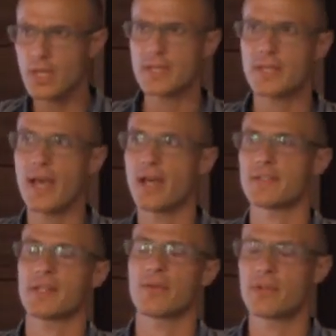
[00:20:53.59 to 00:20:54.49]
gals,
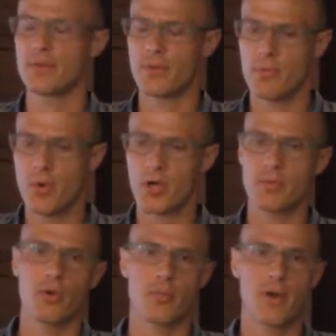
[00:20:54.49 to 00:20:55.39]
they were doing
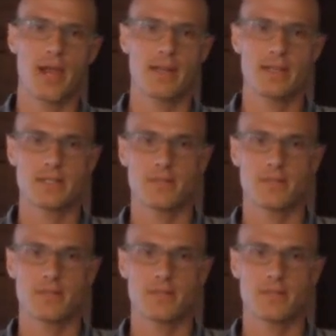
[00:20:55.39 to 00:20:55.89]
remarkable at practice,